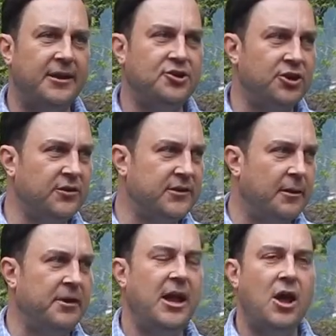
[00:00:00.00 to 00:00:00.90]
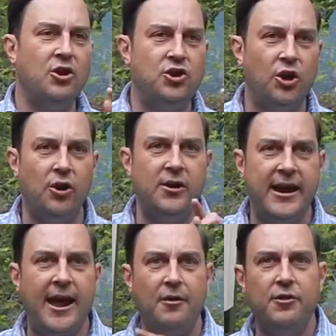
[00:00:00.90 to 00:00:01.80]
insurance company turned
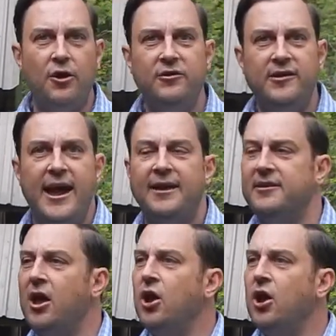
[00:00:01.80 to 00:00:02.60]
down those tests.